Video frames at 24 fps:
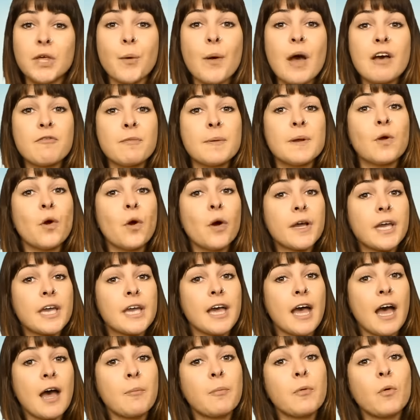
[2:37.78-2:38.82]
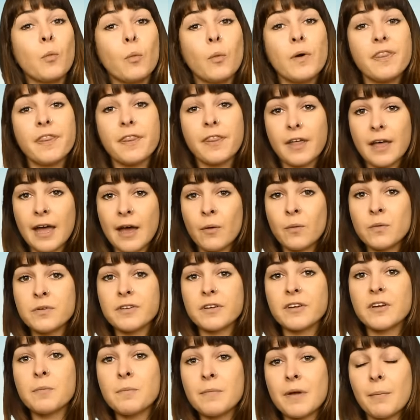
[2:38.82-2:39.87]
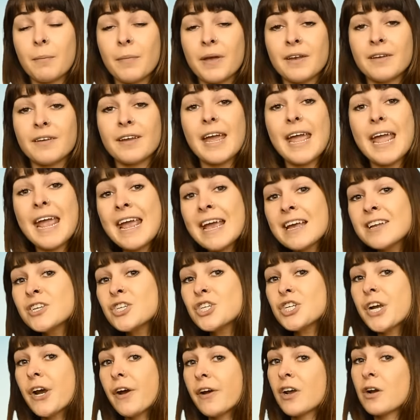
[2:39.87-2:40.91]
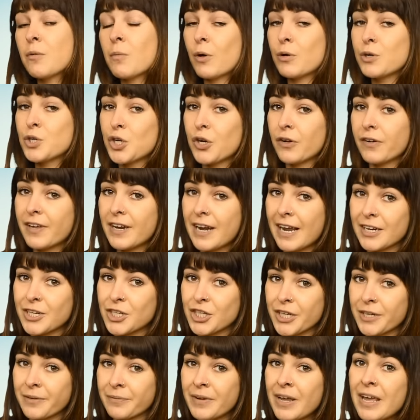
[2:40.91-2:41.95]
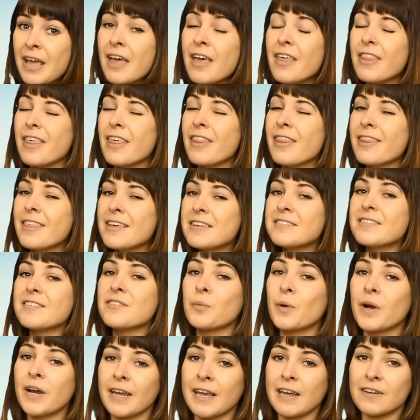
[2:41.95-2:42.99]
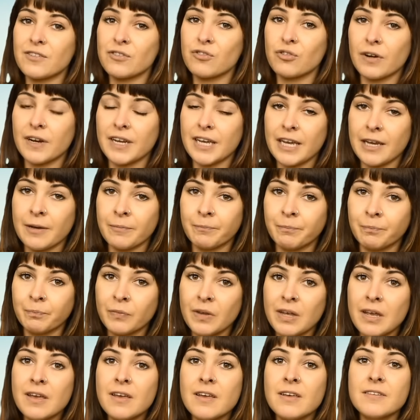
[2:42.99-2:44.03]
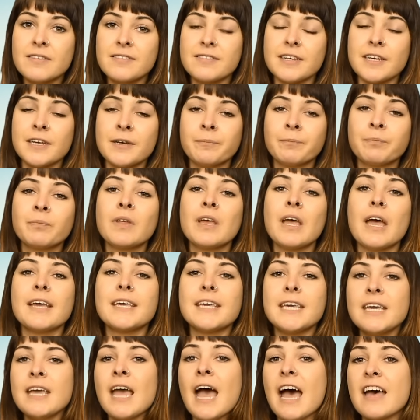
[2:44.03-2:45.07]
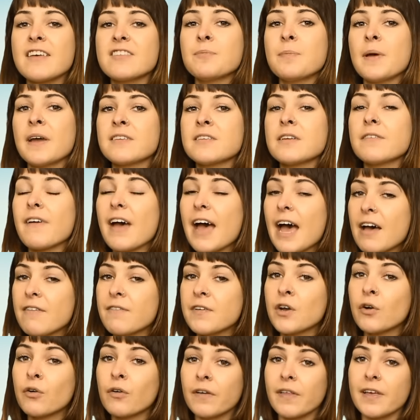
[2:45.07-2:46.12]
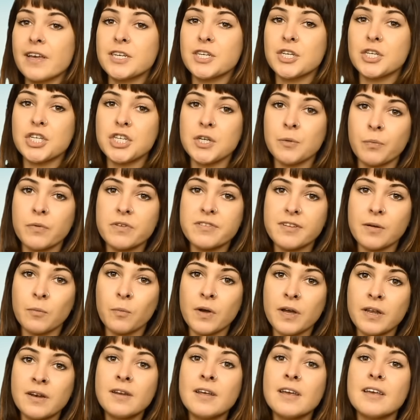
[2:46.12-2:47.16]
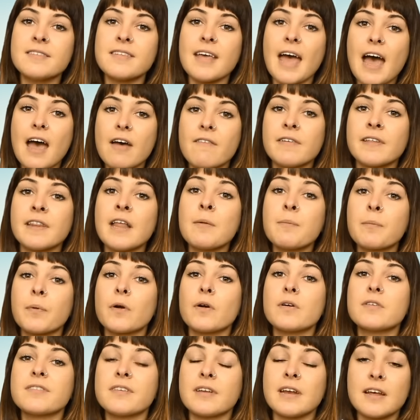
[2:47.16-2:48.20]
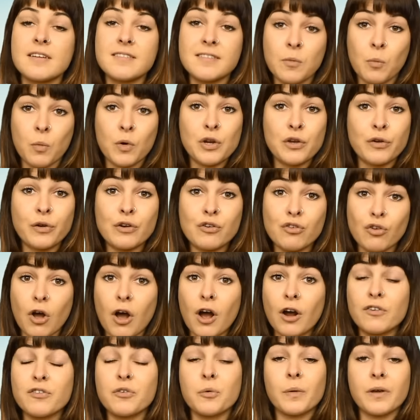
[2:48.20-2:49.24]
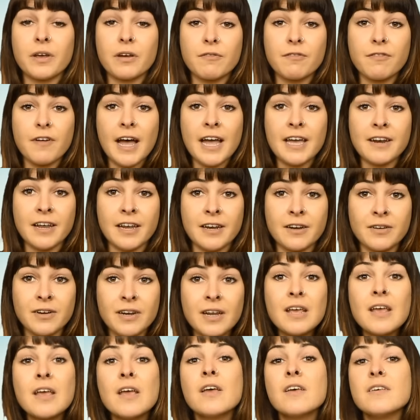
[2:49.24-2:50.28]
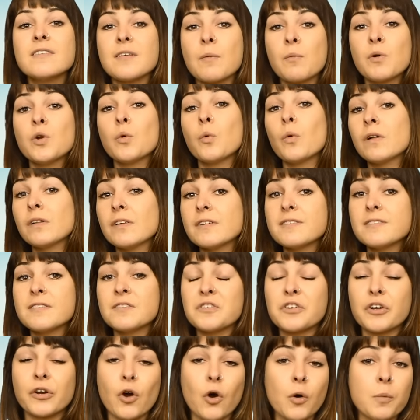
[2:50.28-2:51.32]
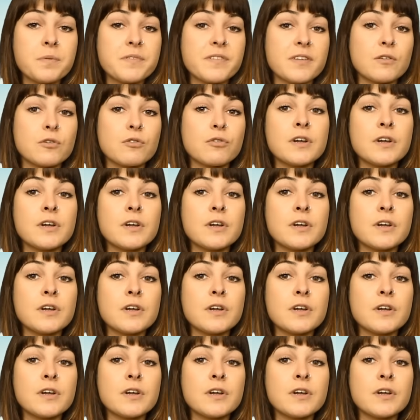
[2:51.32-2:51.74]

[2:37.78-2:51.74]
you have been hooking up without a commitment and sharing an emotional connection, then this is where it gets tricky. See, a key aspect of having a relationship with someone is having that person as someone you can talk to and confide in, someone who will listen to your hopes and